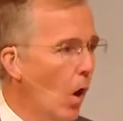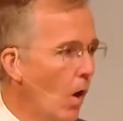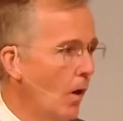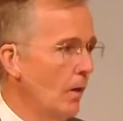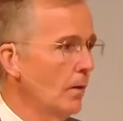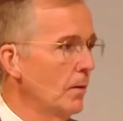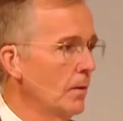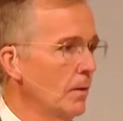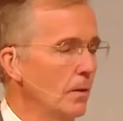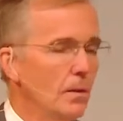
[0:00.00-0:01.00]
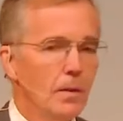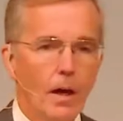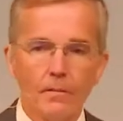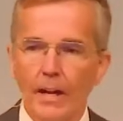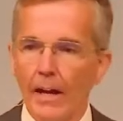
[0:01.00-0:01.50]
all
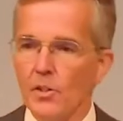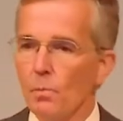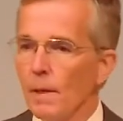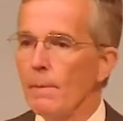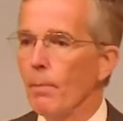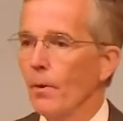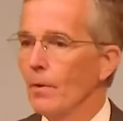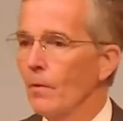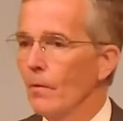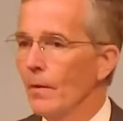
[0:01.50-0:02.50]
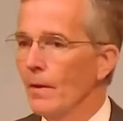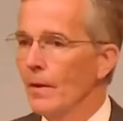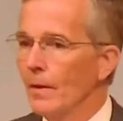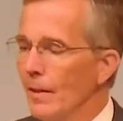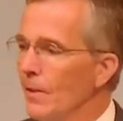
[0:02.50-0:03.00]
of God's people
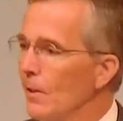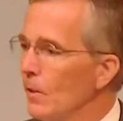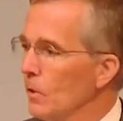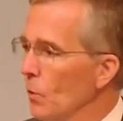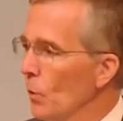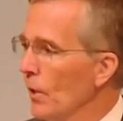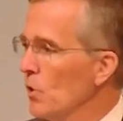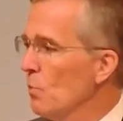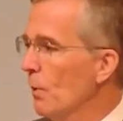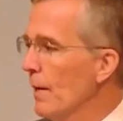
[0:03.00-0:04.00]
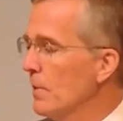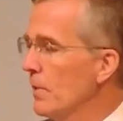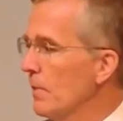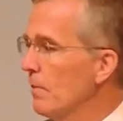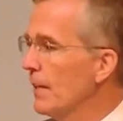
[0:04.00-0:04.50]
into the glorious
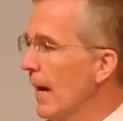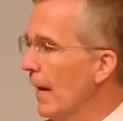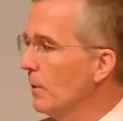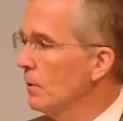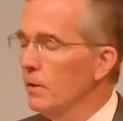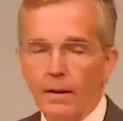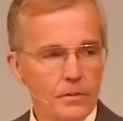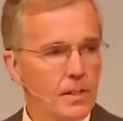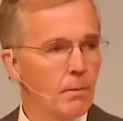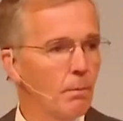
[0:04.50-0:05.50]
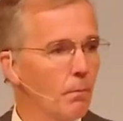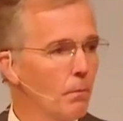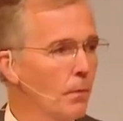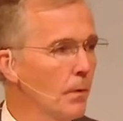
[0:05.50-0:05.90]
presence of the God who loves them,